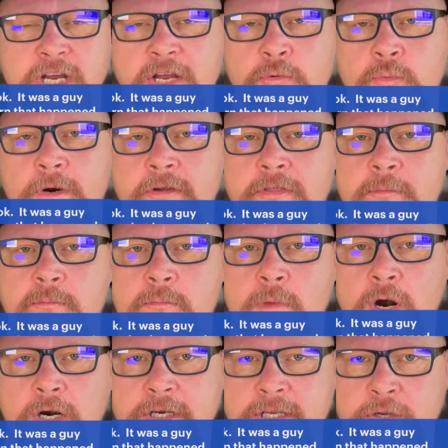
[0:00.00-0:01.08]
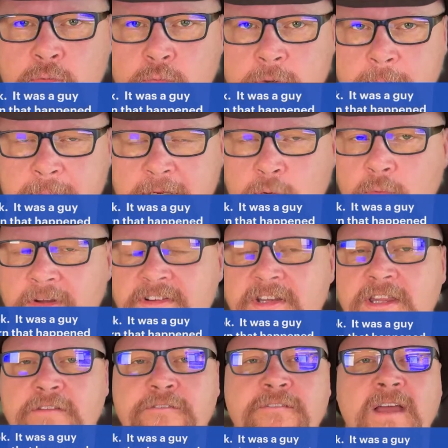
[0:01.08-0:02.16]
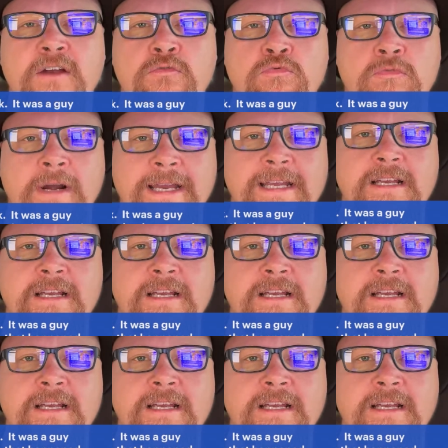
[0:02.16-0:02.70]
on where the market would be, it wasn't the Fed rate